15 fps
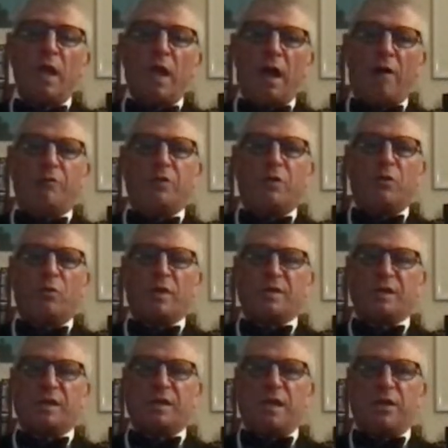after the
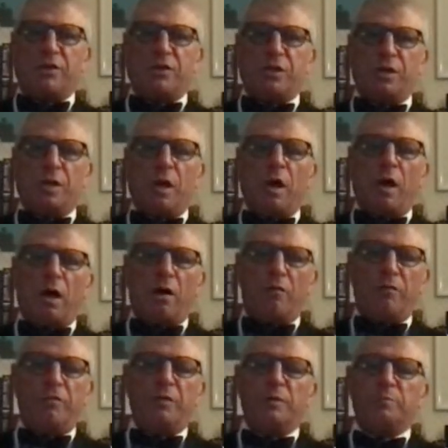resignation
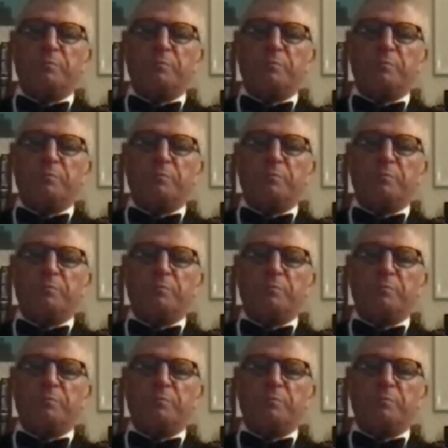of